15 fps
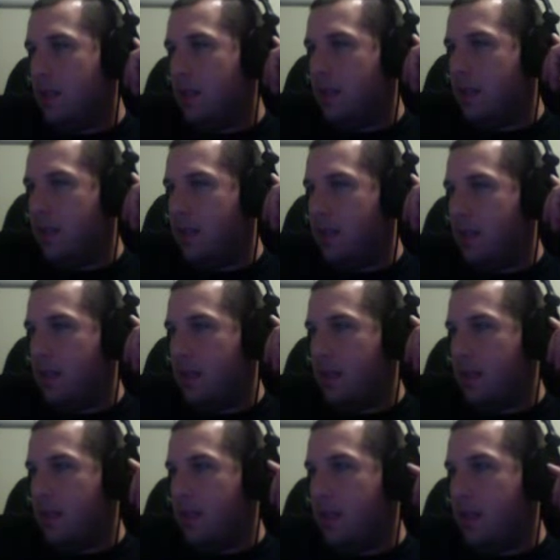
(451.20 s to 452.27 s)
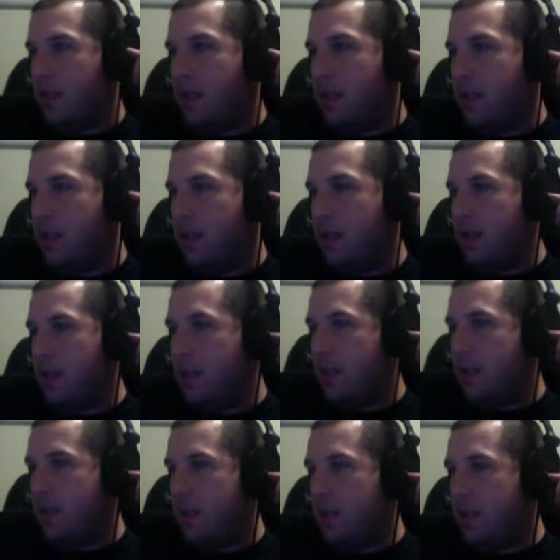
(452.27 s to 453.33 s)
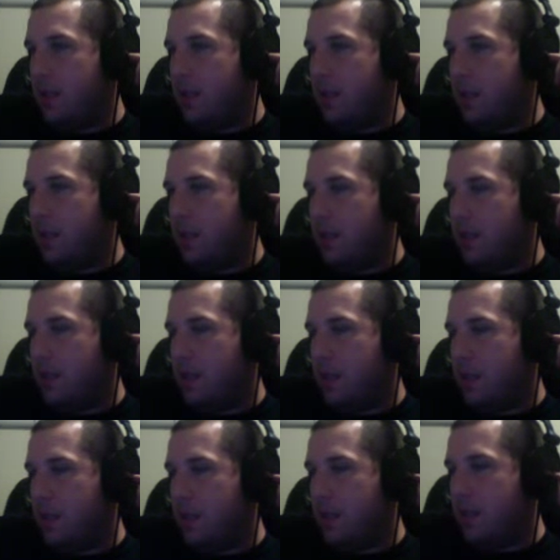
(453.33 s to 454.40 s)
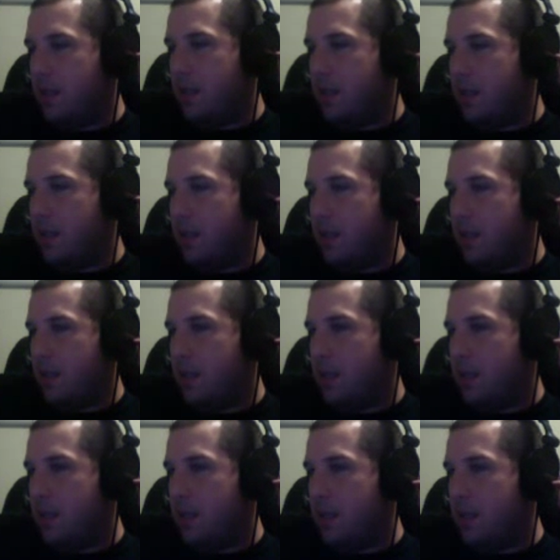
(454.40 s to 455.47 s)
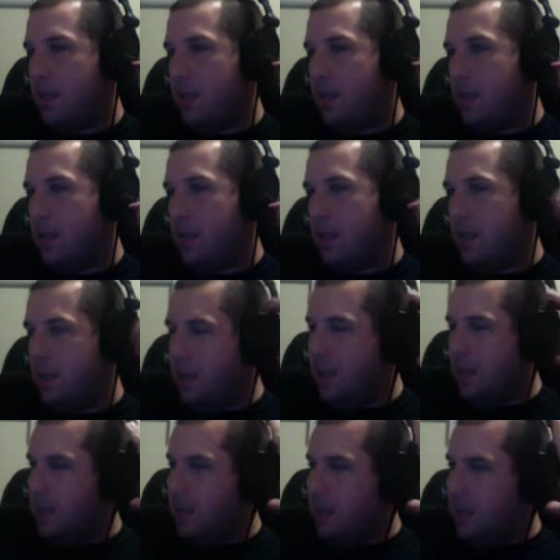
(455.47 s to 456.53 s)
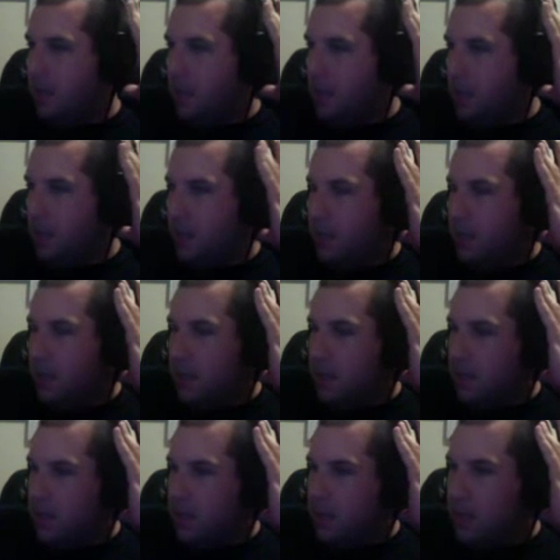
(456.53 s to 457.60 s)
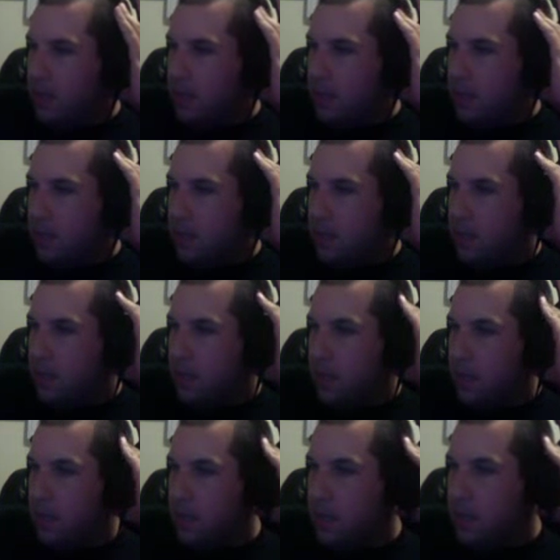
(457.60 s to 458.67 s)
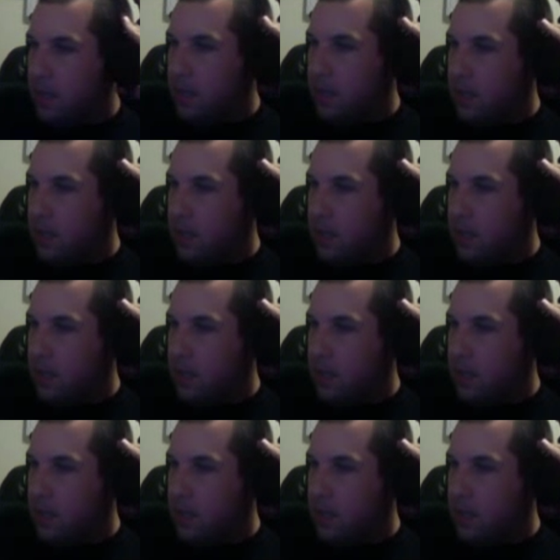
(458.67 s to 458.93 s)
No words are spoken by the person on screen.